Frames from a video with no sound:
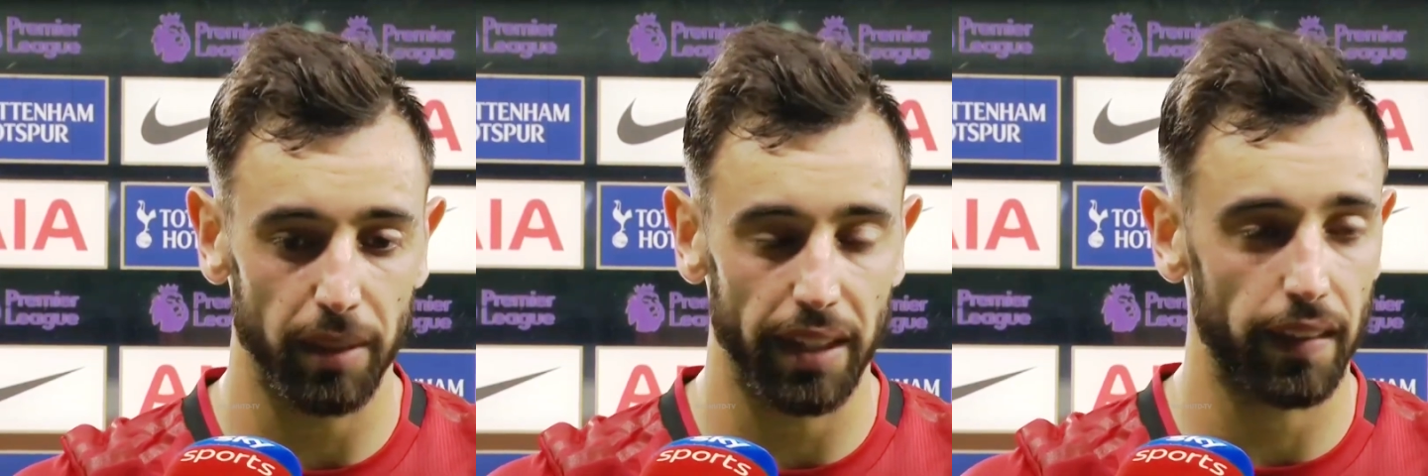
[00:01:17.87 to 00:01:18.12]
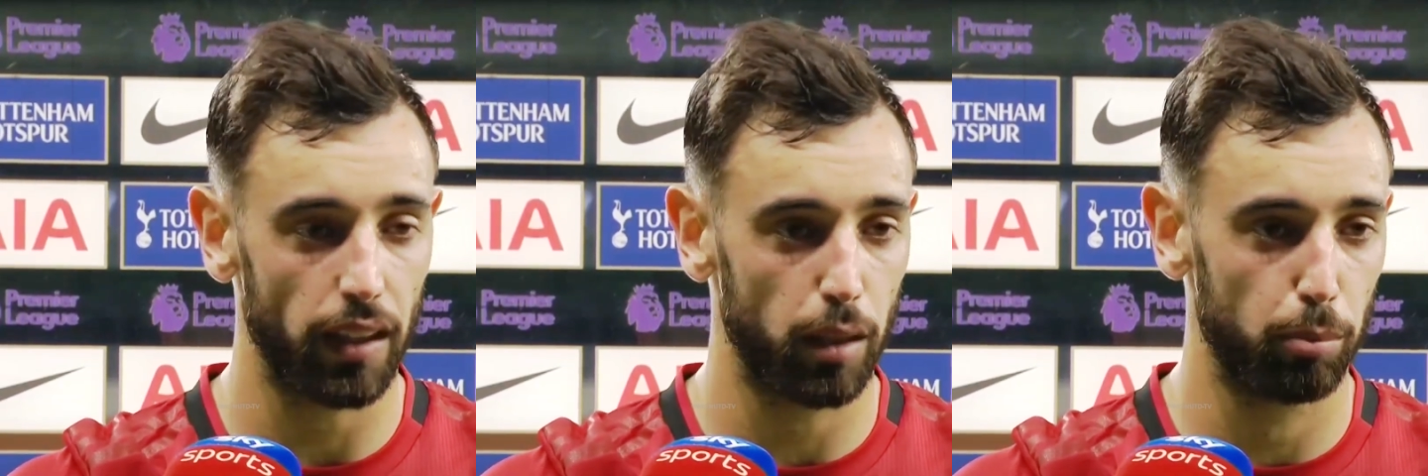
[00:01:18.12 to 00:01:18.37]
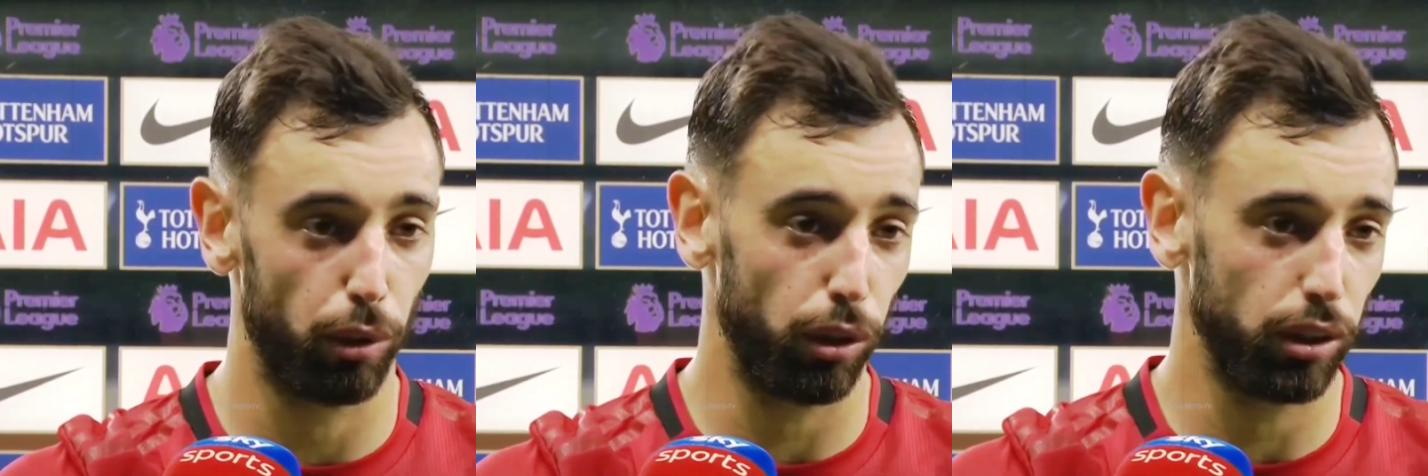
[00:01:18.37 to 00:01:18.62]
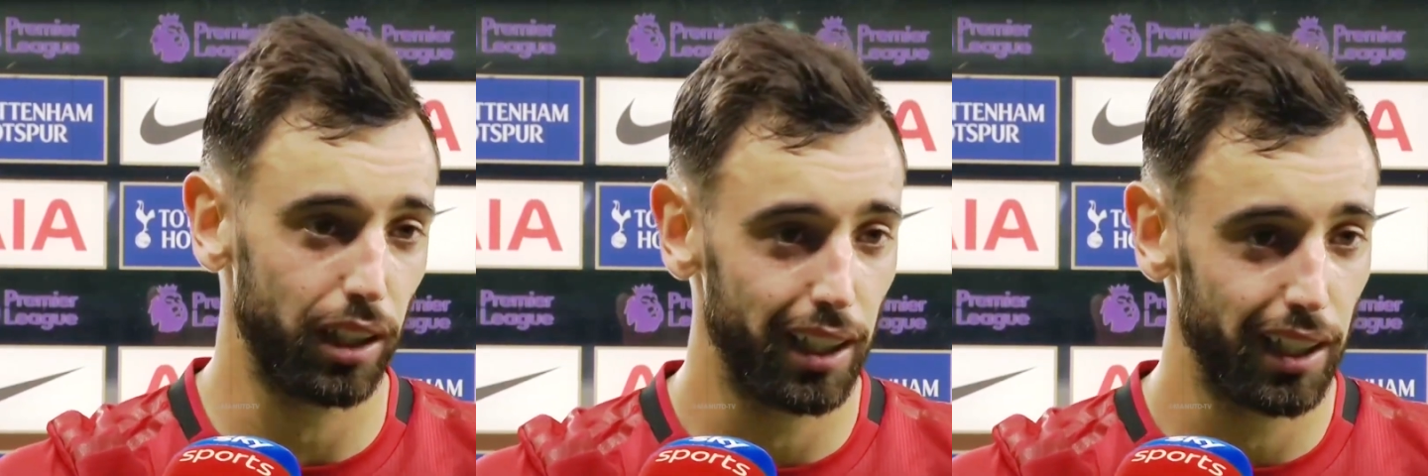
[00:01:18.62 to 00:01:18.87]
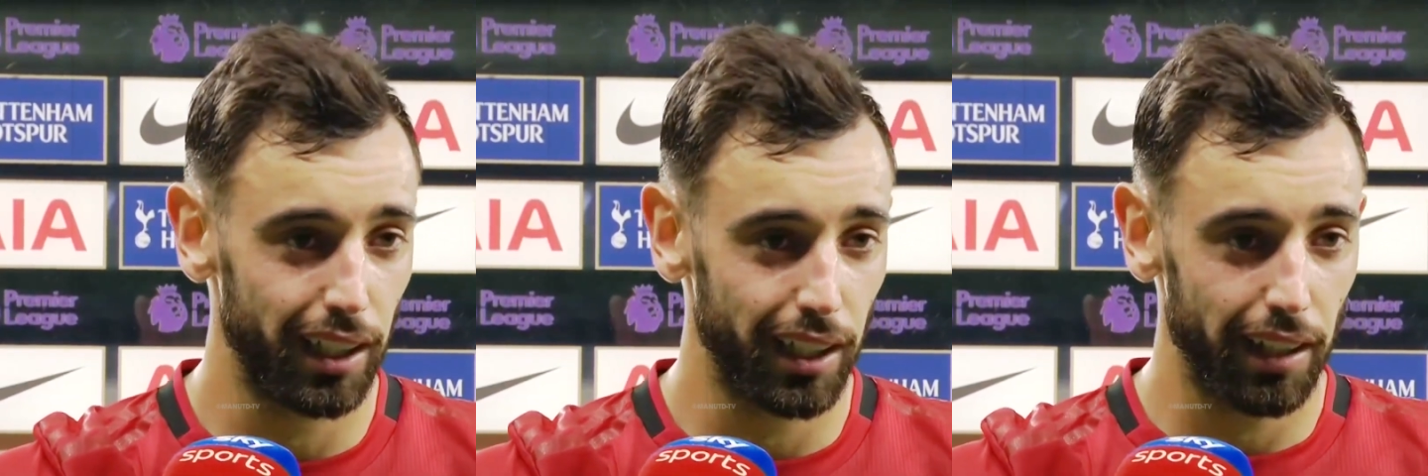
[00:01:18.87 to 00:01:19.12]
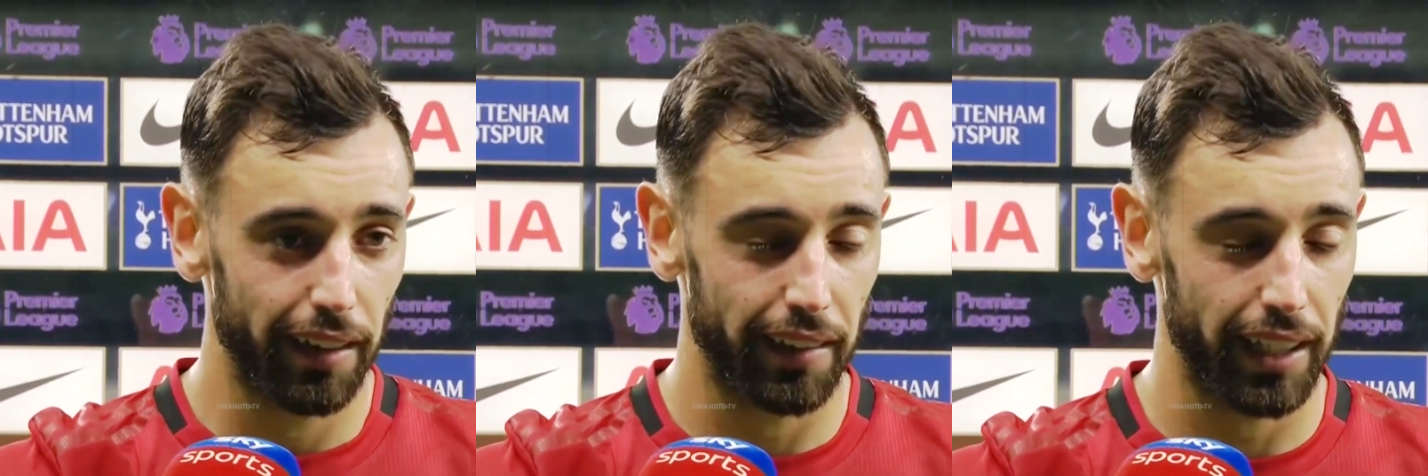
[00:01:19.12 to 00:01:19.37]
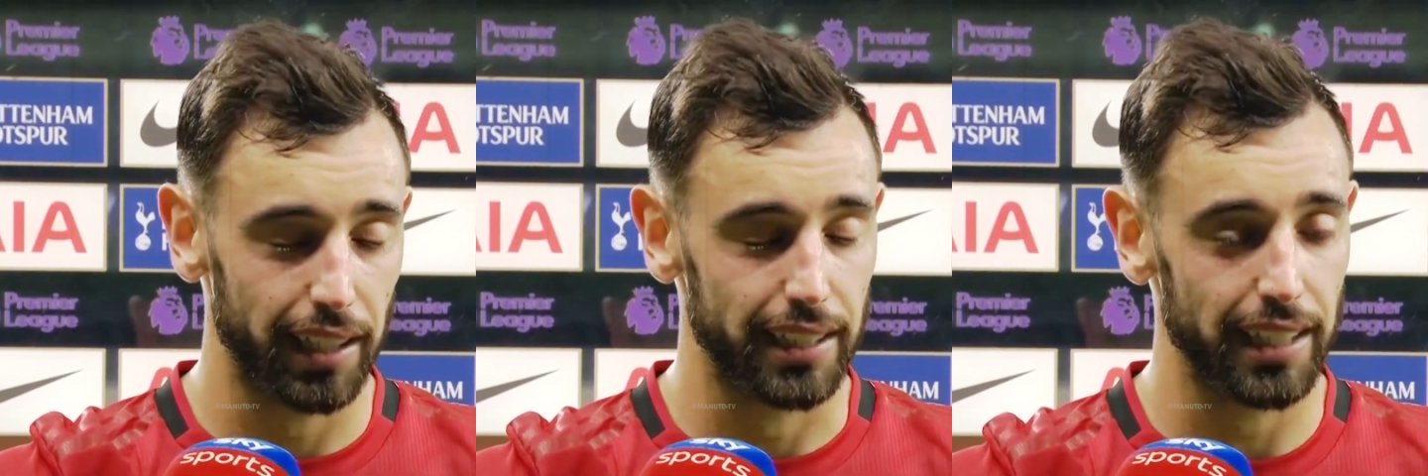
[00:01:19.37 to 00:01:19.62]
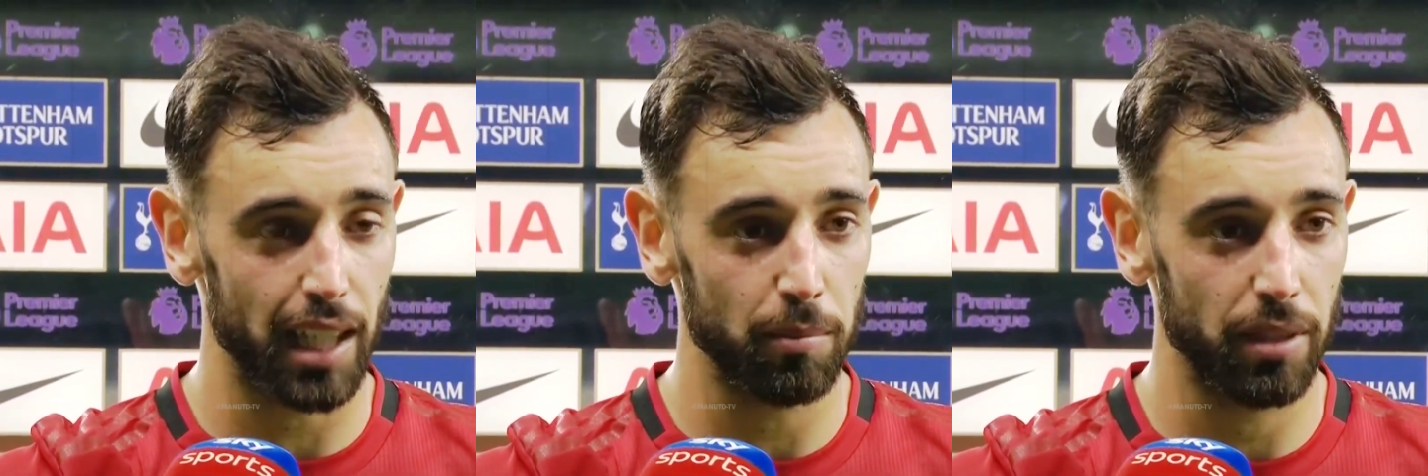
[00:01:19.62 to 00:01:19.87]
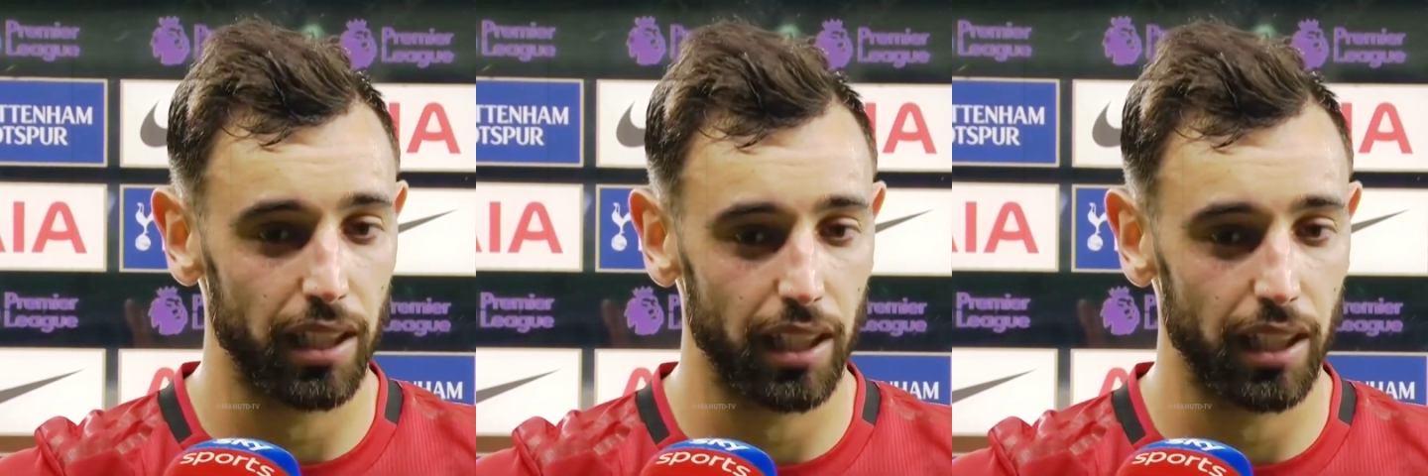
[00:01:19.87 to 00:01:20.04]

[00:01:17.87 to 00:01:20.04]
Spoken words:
I think Paul think the same,